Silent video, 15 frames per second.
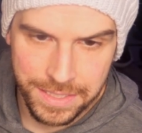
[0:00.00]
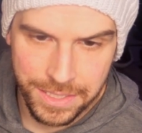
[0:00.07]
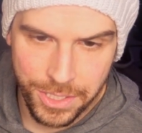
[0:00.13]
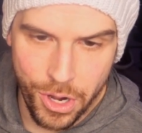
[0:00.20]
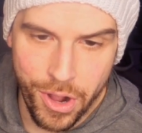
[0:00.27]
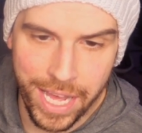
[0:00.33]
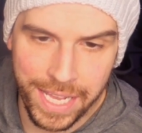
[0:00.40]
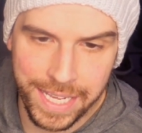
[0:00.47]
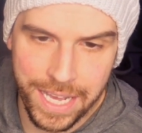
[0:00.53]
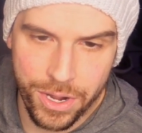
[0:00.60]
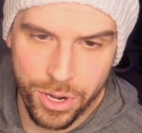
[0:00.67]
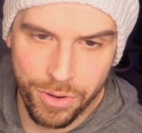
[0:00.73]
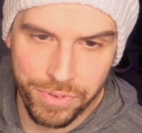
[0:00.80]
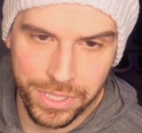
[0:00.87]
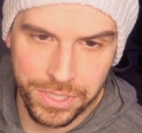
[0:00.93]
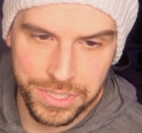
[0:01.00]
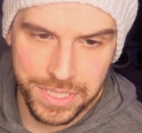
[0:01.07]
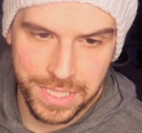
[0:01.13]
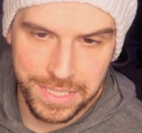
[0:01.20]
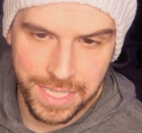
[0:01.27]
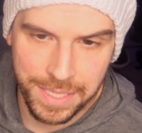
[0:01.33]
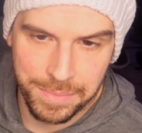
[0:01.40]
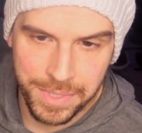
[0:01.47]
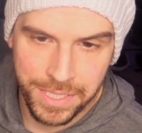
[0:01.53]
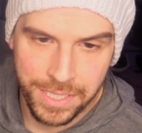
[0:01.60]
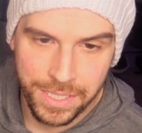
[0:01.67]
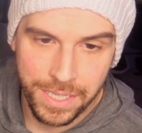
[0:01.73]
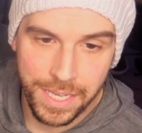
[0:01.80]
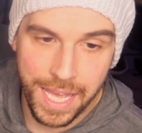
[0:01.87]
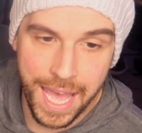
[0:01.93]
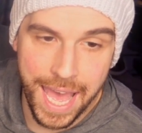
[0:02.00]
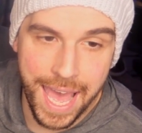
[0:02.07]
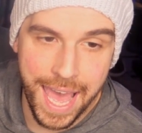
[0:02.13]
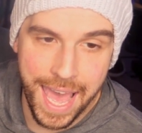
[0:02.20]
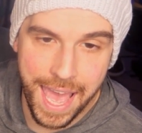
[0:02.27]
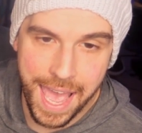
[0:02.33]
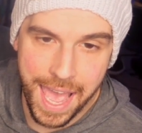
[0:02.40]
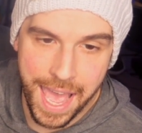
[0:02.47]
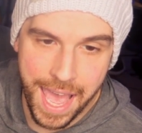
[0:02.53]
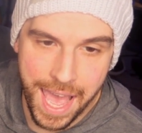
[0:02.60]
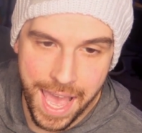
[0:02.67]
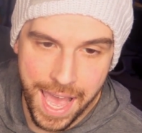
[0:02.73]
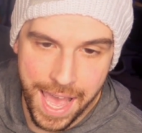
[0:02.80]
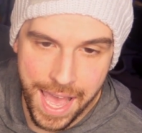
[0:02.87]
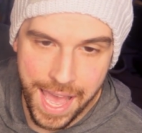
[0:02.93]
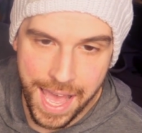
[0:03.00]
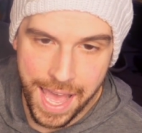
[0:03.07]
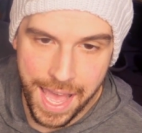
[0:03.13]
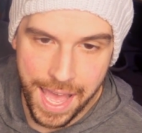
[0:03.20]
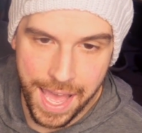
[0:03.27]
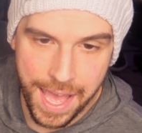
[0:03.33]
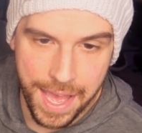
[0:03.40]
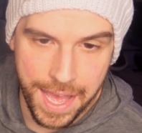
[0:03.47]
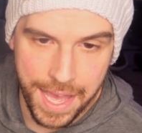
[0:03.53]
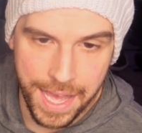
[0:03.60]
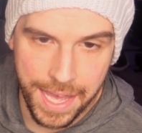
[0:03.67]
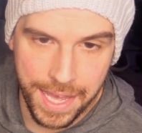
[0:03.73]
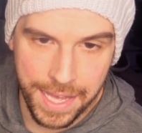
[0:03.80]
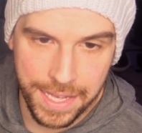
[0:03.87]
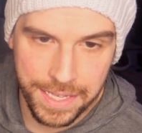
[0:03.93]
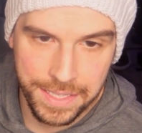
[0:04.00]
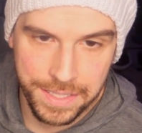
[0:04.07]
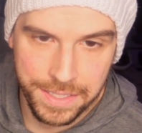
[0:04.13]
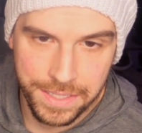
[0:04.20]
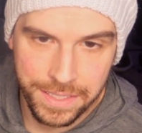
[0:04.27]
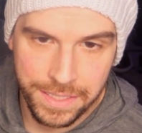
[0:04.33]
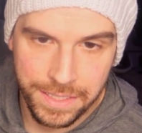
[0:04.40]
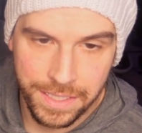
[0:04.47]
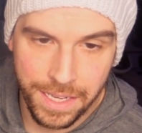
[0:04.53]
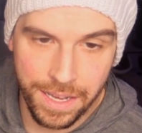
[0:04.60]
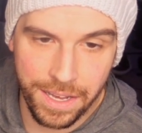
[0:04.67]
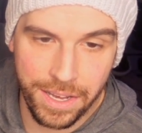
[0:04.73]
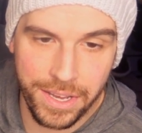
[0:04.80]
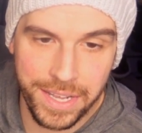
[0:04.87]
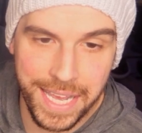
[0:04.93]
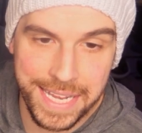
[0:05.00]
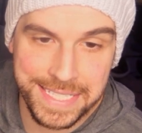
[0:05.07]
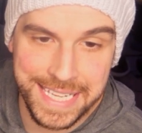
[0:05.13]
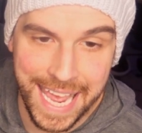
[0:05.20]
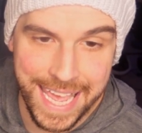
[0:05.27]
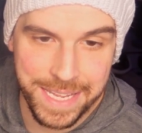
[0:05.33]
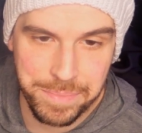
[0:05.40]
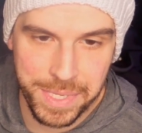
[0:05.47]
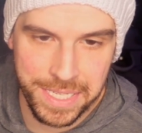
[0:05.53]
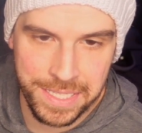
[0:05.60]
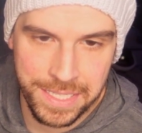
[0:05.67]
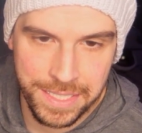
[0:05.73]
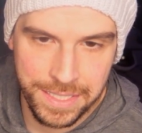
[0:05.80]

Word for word: I like how Kofi looks in this game. Ah. Oh, I got Tankman.